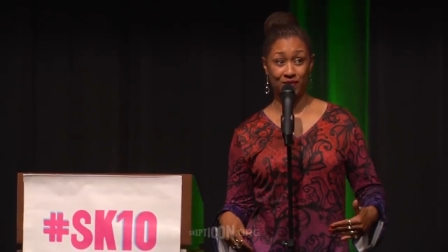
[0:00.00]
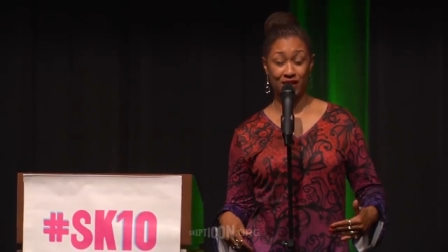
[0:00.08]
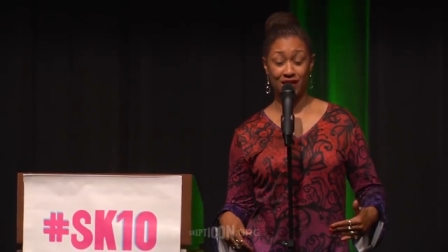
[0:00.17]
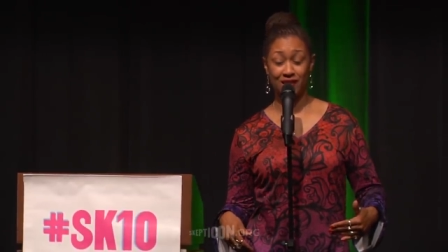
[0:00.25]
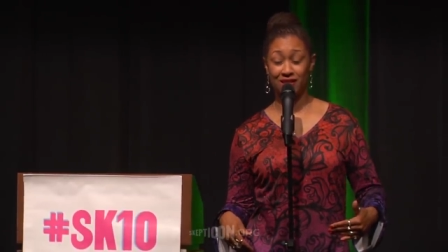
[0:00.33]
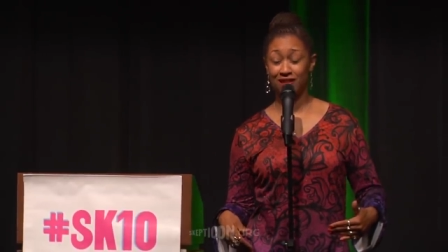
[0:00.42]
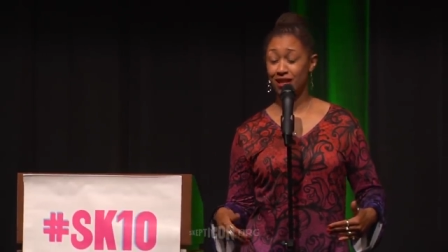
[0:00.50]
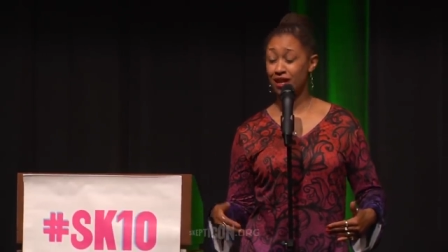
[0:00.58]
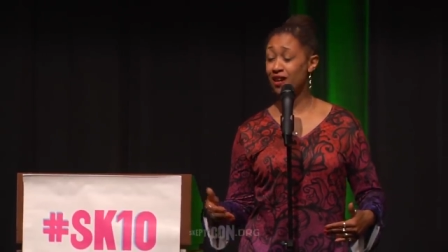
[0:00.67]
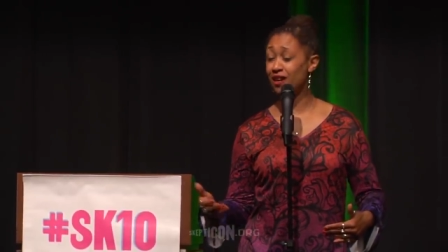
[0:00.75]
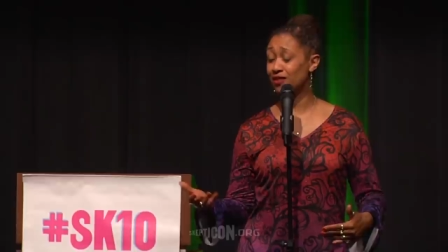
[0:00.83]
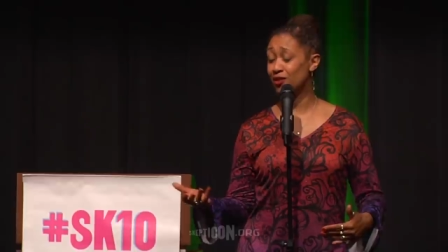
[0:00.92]
And
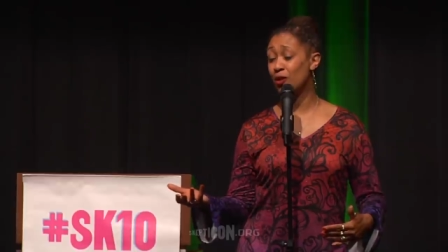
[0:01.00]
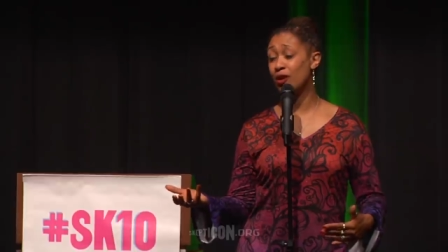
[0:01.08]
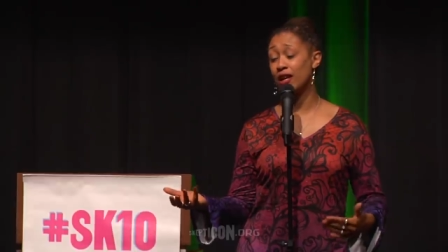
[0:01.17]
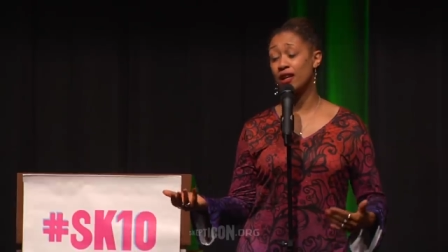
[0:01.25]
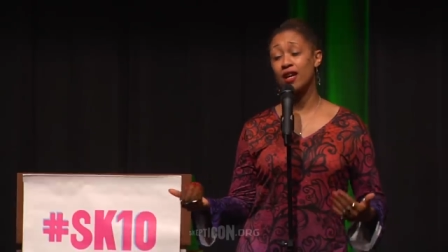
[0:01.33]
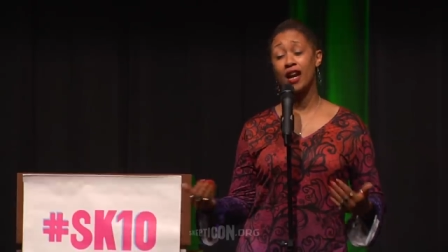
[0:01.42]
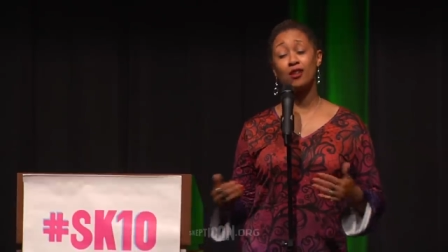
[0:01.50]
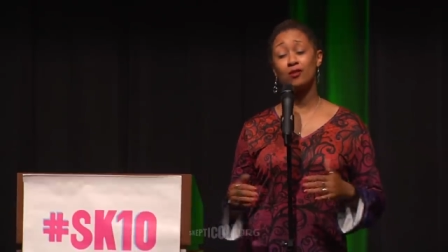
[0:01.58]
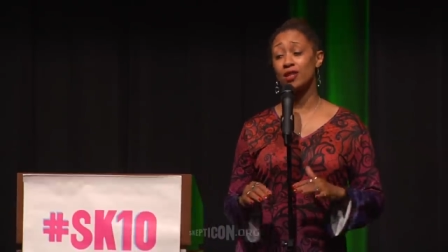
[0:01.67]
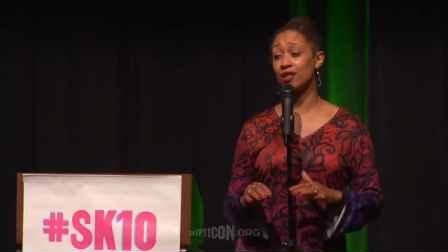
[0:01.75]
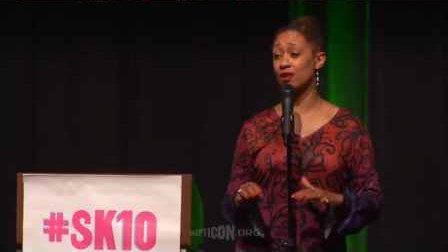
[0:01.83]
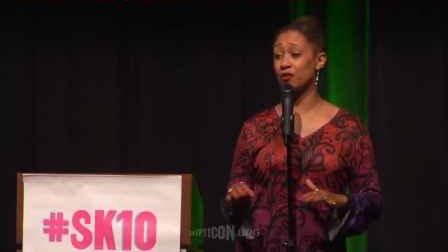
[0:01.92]
yeah, no, and I, I
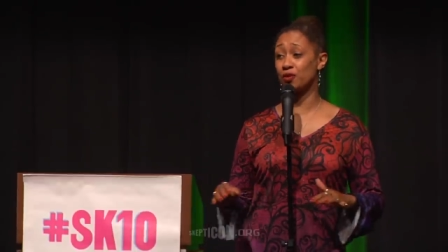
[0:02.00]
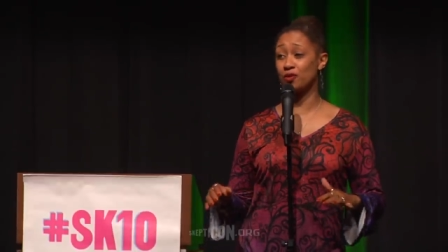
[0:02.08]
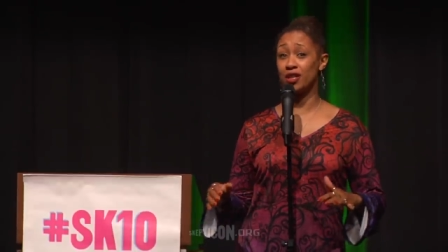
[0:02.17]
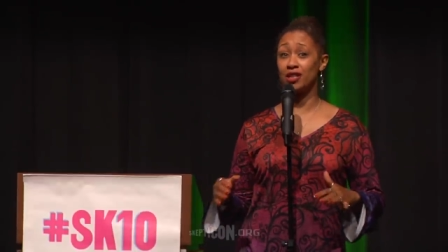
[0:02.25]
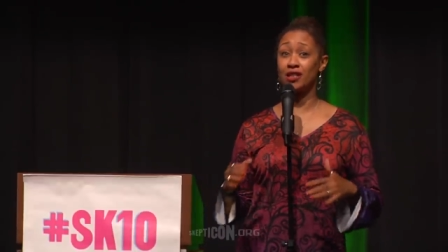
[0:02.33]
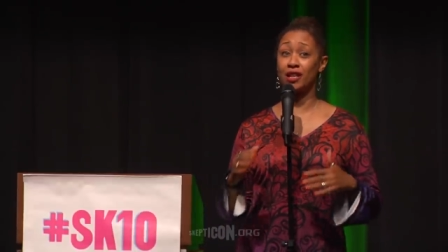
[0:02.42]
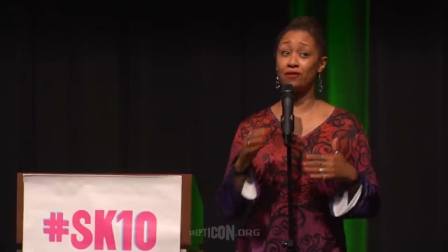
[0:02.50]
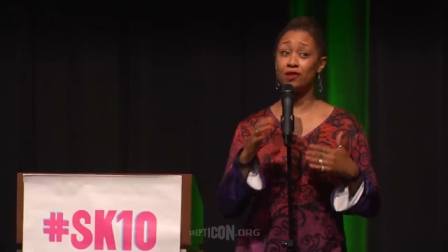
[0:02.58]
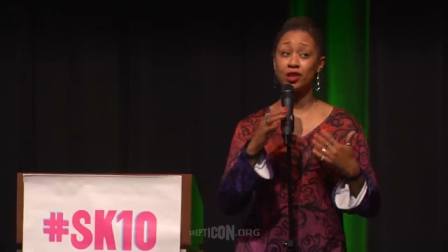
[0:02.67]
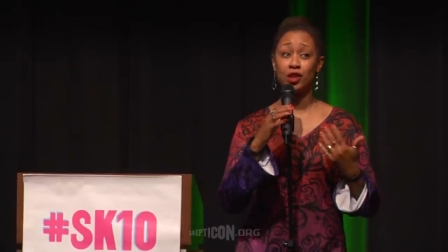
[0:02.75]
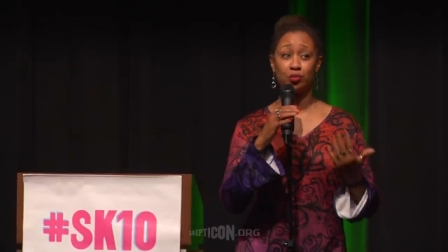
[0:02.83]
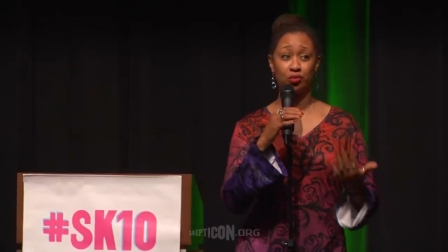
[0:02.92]
don't take that for granted. I
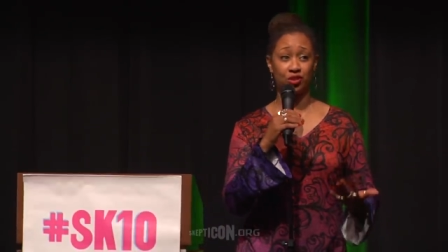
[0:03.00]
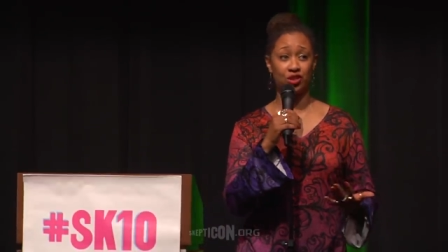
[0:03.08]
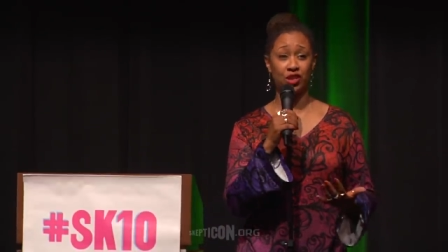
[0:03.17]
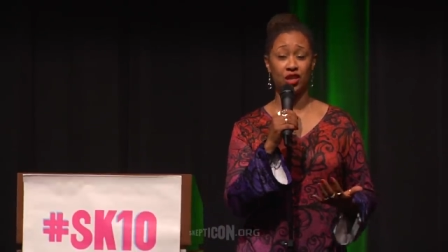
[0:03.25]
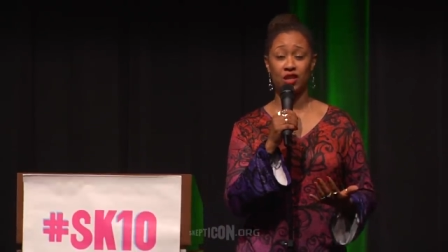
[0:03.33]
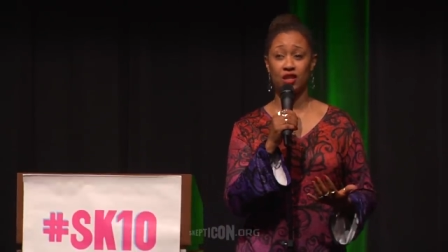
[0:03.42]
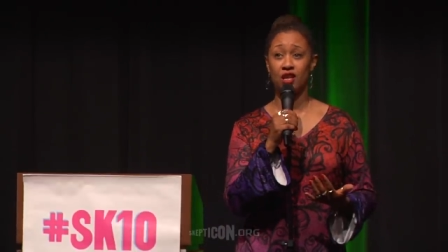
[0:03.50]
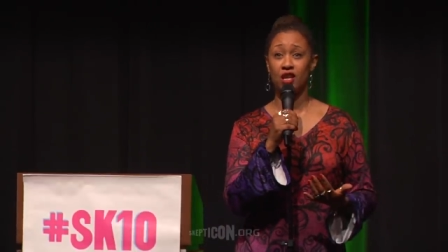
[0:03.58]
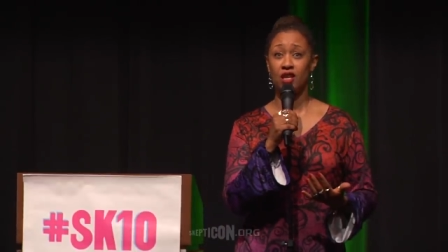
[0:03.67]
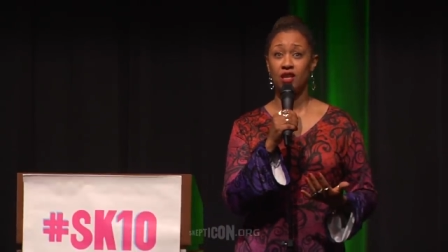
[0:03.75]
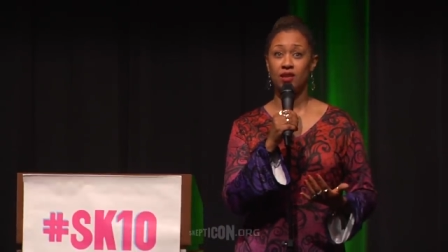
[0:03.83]
really appreciate it.